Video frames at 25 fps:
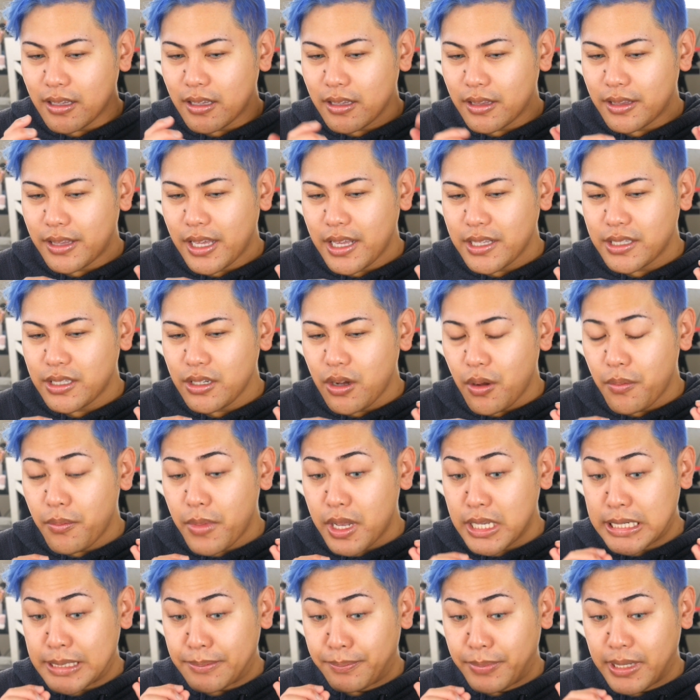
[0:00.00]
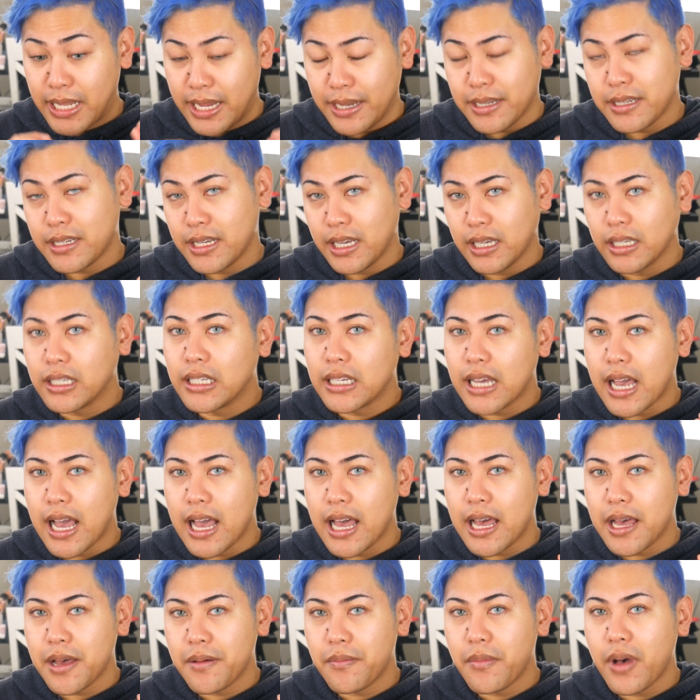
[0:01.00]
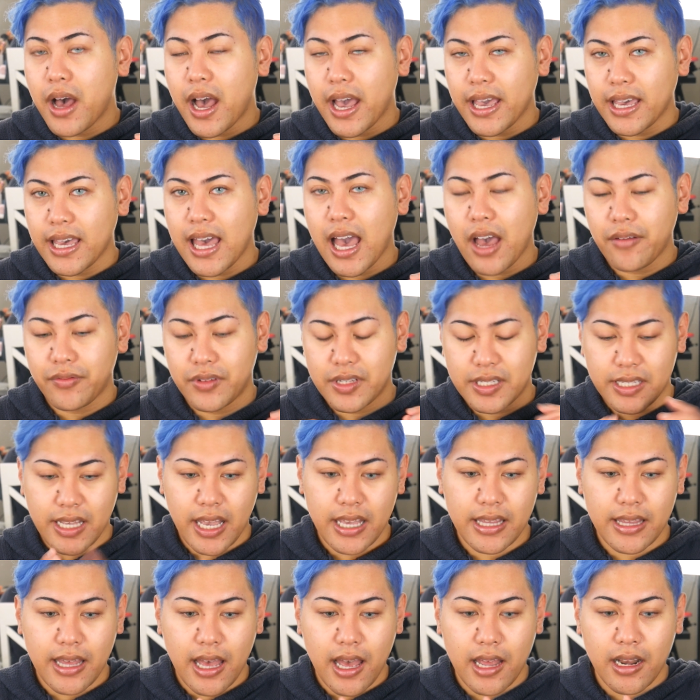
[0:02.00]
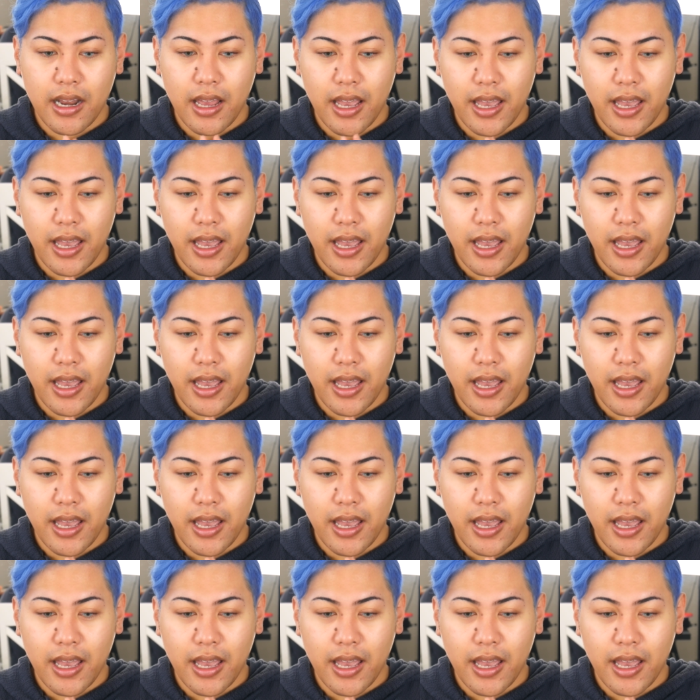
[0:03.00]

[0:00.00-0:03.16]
There's not much blending, I have to say that.